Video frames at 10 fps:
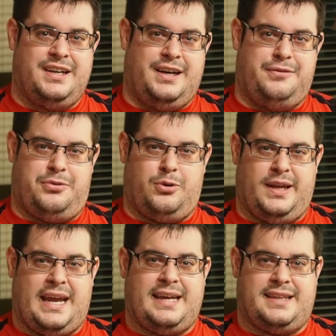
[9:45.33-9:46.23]
of
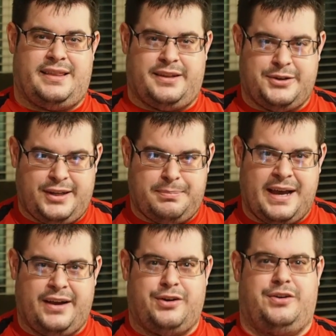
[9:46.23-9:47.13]
throwing a 30
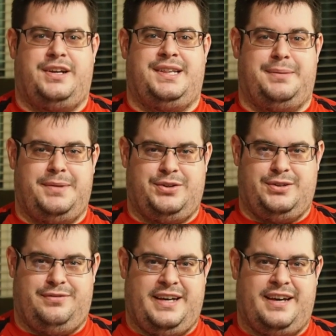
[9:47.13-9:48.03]
bagger in the middle
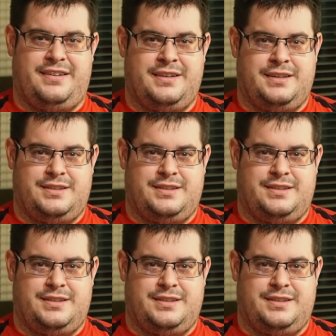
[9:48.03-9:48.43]
of that.